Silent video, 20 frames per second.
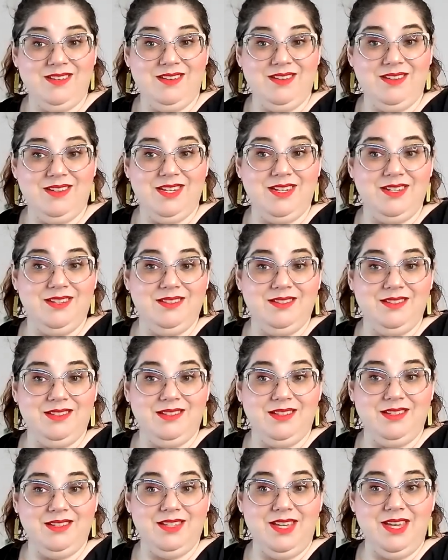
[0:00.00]
didn't
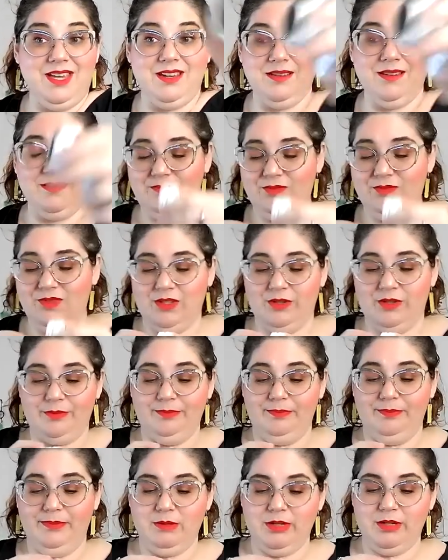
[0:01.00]
take. So
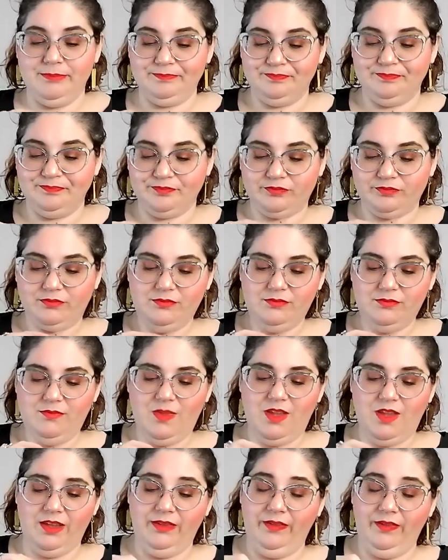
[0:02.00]
far.
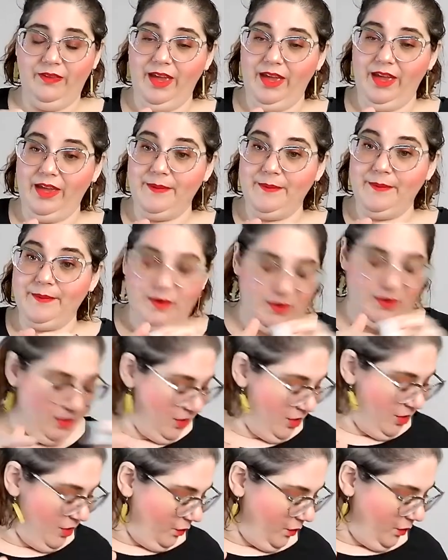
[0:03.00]
And then
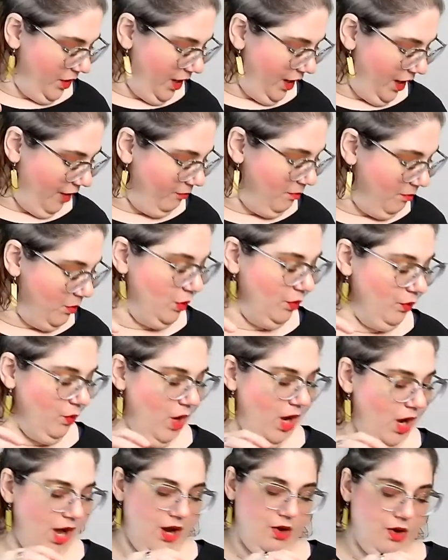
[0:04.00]
we have
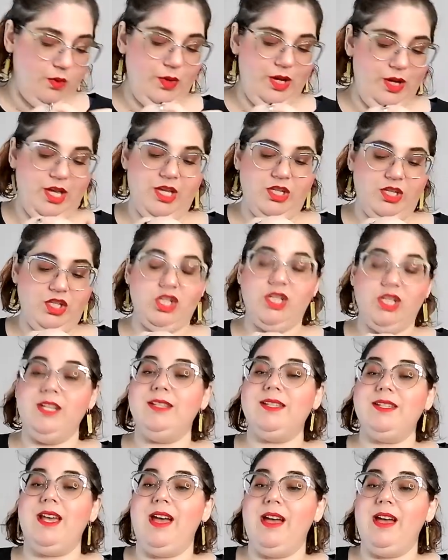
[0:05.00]
Moonwalk, which
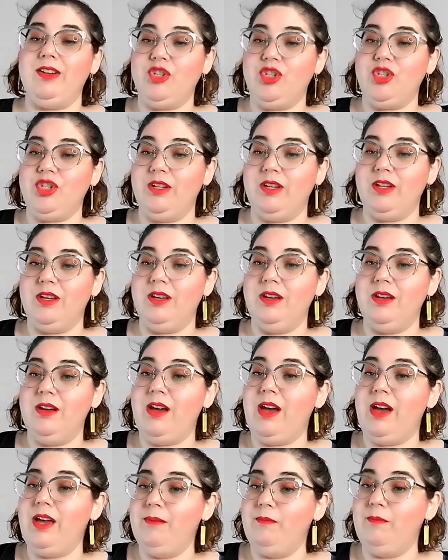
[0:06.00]
is actually,
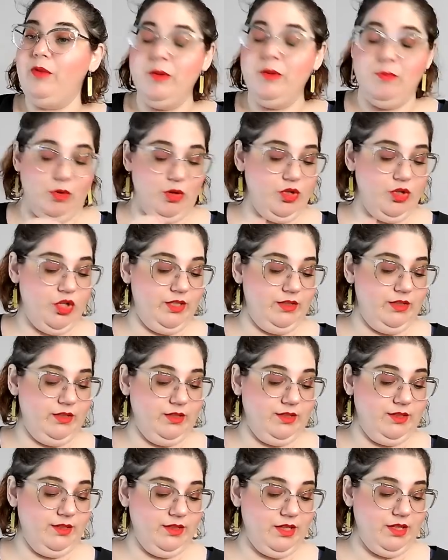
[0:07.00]
I repurchased
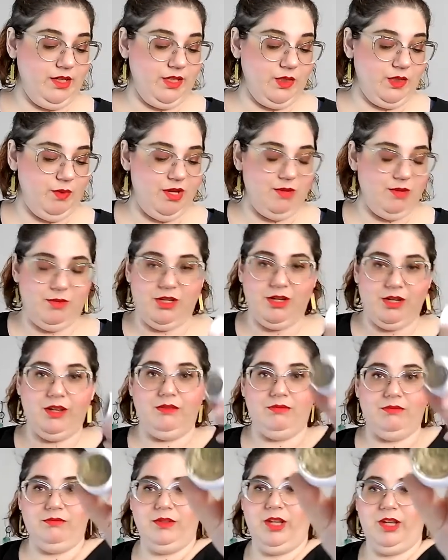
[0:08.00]
this. It's on its way to me. And
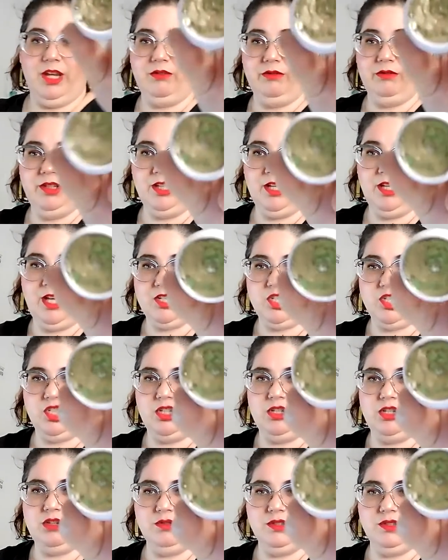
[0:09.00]
I like really
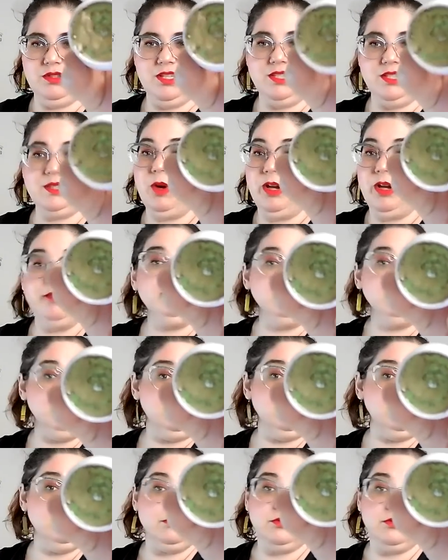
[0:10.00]
actually used this one
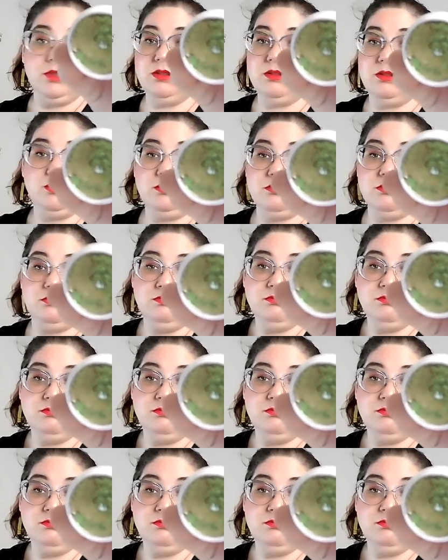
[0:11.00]
because